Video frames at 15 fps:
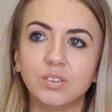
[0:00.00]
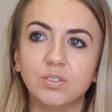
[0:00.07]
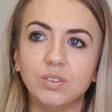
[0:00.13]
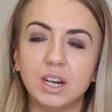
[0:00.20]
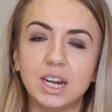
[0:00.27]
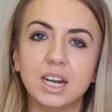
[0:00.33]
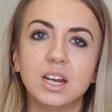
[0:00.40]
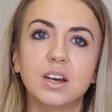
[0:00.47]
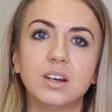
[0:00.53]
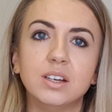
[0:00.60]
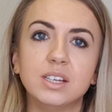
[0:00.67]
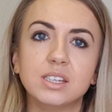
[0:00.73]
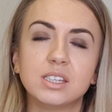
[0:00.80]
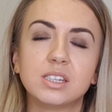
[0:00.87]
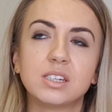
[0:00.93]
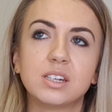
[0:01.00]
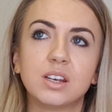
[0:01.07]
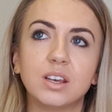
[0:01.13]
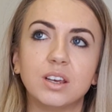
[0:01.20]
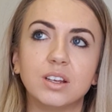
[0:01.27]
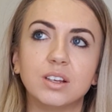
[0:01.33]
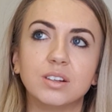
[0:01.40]
realised
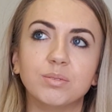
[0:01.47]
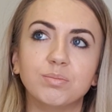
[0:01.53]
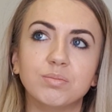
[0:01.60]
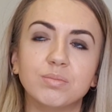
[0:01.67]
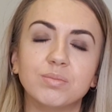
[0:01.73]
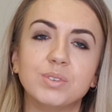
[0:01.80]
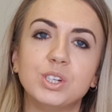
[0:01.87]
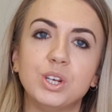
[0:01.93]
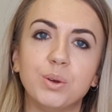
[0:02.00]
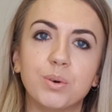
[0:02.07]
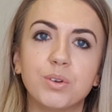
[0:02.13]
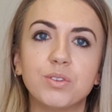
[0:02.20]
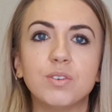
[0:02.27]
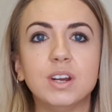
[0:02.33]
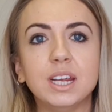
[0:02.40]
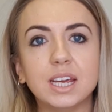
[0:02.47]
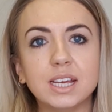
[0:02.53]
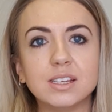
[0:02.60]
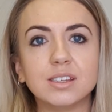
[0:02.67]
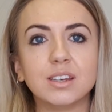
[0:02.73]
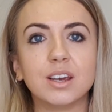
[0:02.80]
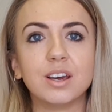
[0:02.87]
2 or 3
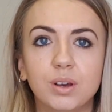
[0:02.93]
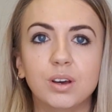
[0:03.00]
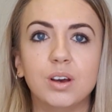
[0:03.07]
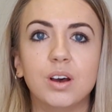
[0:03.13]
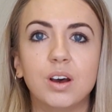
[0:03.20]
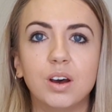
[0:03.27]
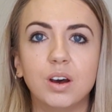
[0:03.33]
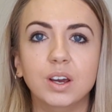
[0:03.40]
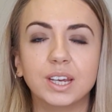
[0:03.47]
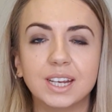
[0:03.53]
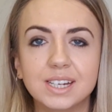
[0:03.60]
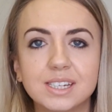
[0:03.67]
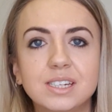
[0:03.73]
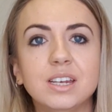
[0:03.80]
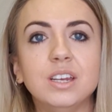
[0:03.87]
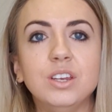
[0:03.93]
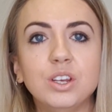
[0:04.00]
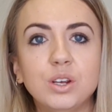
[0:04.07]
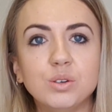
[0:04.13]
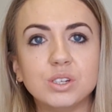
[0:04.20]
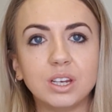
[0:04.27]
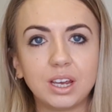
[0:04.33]
years ago. I
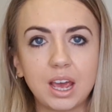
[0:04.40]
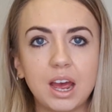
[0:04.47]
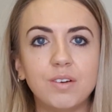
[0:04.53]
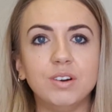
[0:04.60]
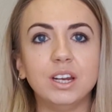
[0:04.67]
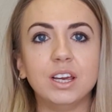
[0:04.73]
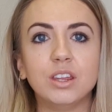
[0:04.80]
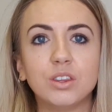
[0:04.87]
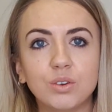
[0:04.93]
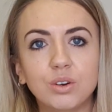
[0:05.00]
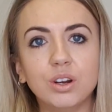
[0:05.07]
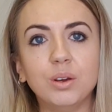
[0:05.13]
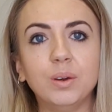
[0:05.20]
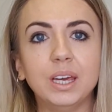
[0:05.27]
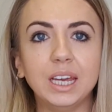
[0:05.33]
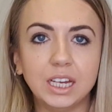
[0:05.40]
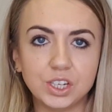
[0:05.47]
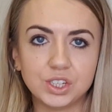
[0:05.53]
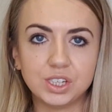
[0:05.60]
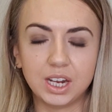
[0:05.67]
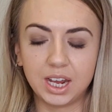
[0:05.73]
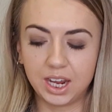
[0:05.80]
continue to carry it through
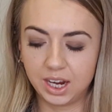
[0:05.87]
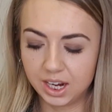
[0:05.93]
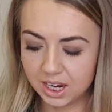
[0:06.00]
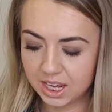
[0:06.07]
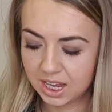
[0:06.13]
each year,